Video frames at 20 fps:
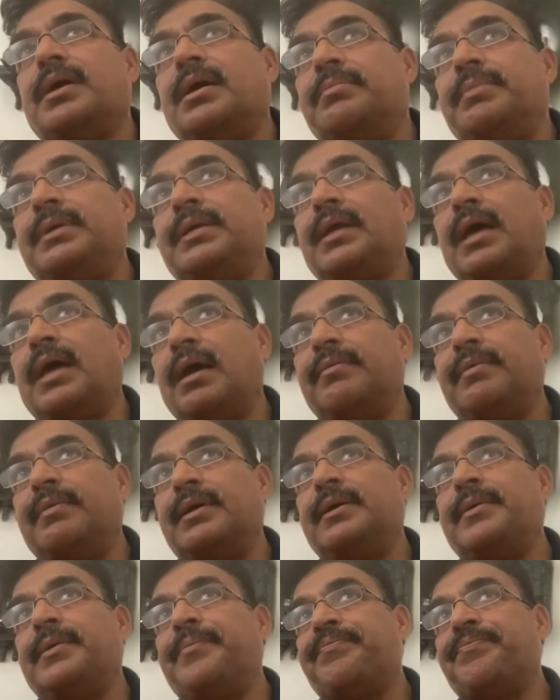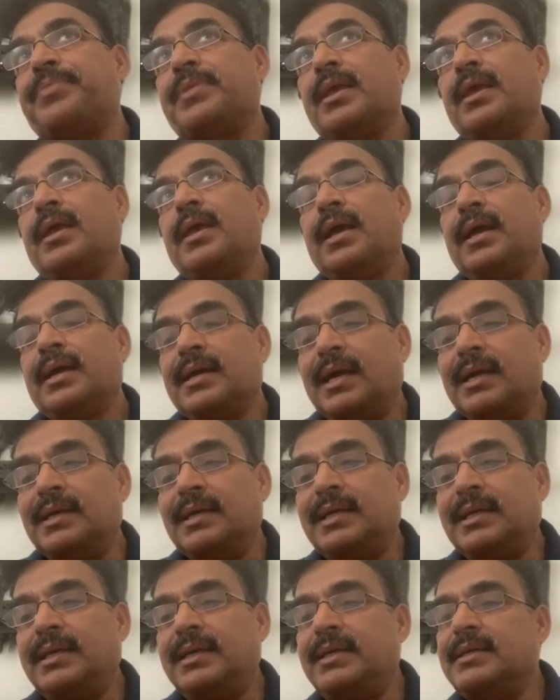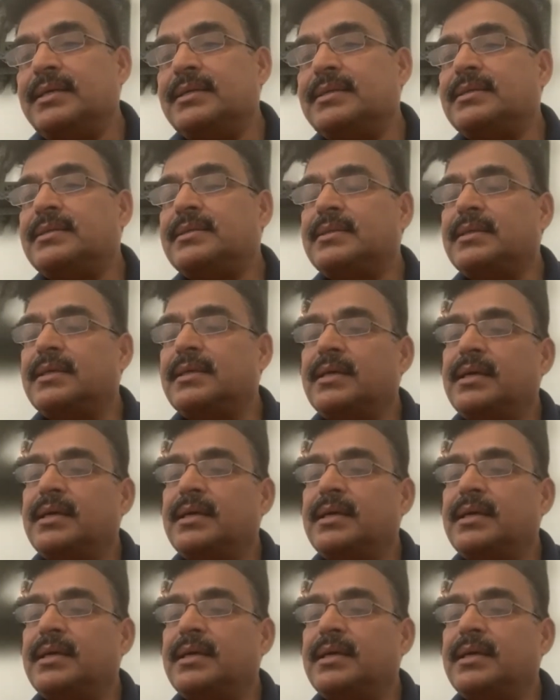I mean, have a continuous